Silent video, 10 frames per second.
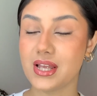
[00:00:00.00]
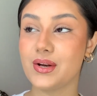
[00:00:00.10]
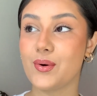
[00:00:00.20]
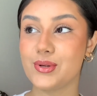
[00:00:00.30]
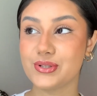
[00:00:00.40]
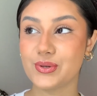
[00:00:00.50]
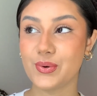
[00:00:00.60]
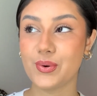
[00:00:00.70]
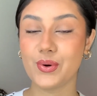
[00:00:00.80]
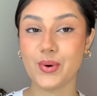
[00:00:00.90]
and
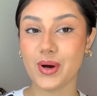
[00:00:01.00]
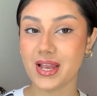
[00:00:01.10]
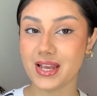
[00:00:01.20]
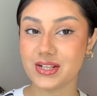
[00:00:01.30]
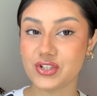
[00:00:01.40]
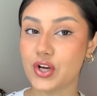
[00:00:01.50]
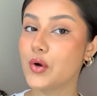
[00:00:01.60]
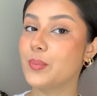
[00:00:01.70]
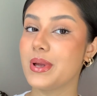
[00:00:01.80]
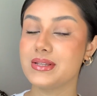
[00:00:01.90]
also go ahead, check
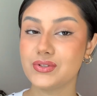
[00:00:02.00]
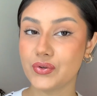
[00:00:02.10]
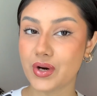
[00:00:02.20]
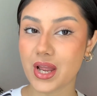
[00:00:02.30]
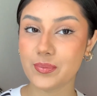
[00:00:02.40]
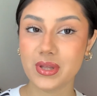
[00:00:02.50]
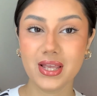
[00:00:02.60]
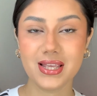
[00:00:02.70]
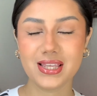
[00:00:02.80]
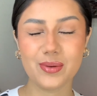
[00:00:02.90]
out my Instagram,
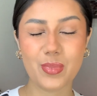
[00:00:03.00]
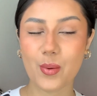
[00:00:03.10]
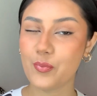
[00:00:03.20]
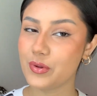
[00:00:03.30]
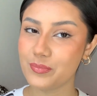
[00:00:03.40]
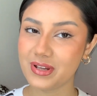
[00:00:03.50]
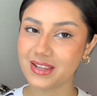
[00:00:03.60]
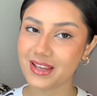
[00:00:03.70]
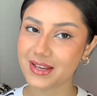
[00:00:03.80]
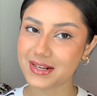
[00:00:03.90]
keep up with me
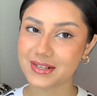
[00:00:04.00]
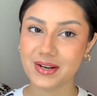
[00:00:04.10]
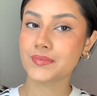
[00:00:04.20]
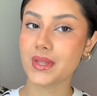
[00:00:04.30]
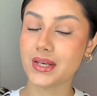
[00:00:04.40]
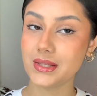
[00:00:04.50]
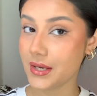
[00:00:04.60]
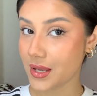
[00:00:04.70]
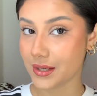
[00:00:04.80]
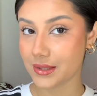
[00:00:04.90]
there. And
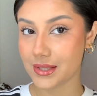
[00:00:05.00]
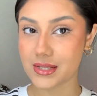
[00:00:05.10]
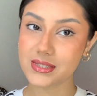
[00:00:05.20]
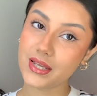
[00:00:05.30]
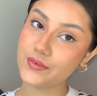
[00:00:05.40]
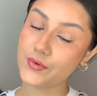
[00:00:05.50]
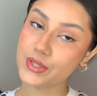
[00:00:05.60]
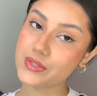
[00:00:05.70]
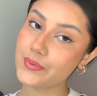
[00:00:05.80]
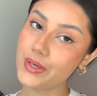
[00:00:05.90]
yeah, that's it for
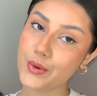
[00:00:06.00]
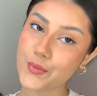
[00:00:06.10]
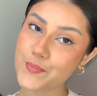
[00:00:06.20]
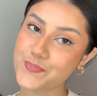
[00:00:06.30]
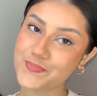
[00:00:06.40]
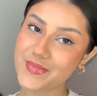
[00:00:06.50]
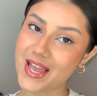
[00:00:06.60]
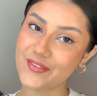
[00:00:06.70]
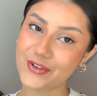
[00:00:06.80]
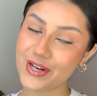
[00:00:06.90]
this video.
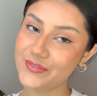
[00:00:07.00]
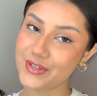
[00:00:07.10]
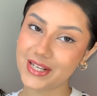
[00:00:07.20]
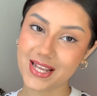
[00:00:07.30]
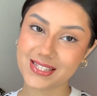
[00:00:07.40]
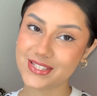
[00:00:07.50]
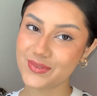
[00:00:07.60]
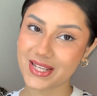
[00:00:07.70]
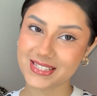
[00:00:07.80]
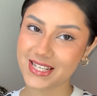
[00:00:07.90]
Have a great one. I'll see you
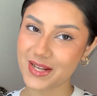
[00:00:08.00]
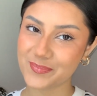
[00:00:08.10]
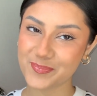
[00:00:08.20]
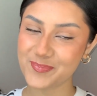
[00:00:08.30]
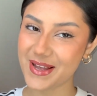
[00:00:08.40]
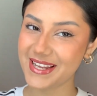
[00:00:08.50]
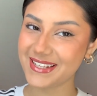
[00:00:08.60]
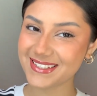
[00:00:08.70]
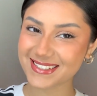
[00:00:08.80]
next time. Bye.